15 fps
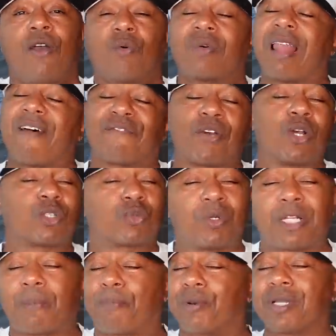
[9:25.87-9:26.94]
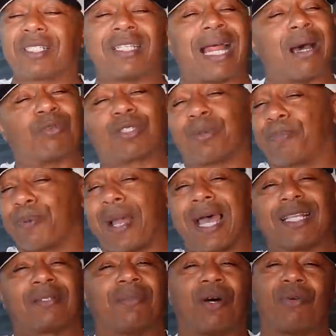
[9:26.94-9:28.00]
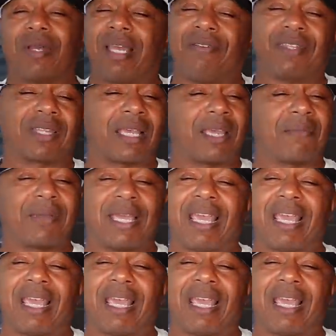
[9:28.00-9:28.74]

When I first went to prison, I was surprised about everything.